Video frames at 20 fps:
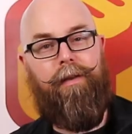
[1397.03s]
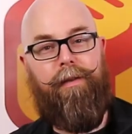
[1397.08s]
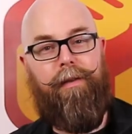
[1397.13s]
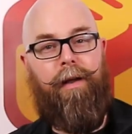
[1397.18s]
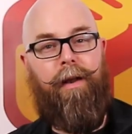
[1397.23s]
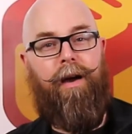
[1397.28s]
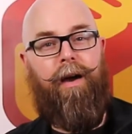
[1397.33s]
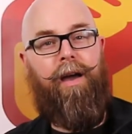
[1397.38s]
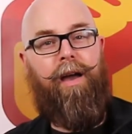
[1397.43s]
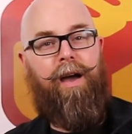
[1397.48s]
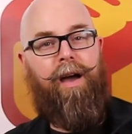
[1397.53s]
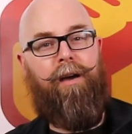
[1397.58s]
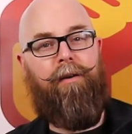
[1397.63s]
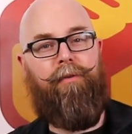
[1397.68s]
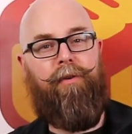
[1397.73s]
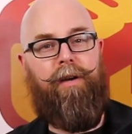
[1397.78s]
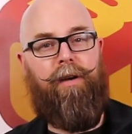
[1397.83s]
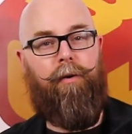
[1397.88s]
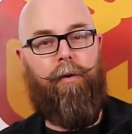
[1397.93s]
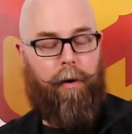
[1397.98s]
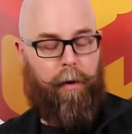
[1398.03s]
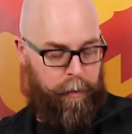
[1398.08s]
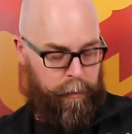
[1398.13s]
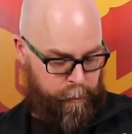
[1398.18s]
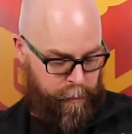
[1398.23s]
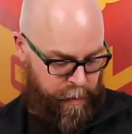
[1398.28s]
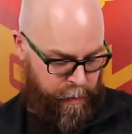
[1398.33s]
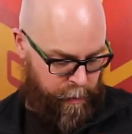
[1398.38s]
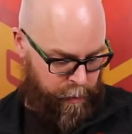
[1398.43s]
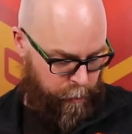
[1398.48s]
that I have here on
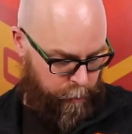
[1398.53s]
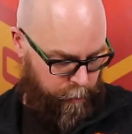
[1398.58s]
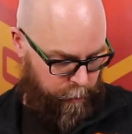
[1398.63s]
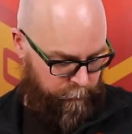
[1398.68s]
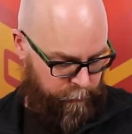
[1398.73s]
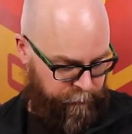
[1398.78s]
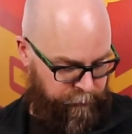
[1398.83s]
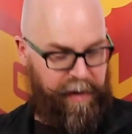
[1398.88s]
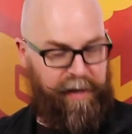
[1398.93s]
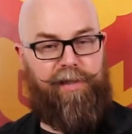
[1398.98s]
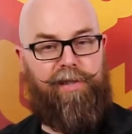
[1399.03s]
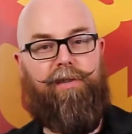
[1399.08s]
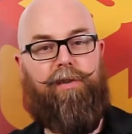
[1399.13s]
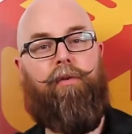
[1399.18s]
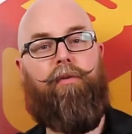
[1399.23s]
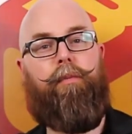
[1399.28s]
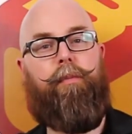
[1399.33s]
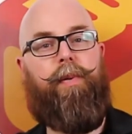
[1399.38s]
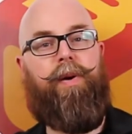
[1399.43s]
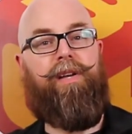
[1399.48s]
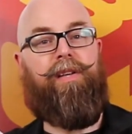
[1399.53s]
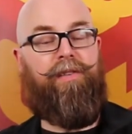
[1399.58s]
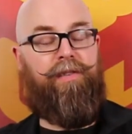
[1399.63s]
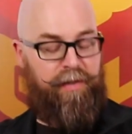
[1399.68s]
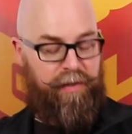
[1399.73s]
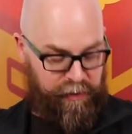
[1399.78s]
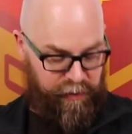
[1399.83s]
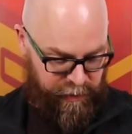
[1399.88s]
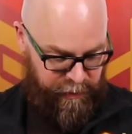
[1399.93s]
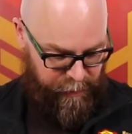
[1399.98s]
my vest of
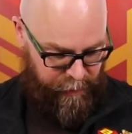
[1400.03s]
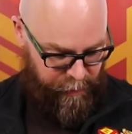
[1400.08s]
pins.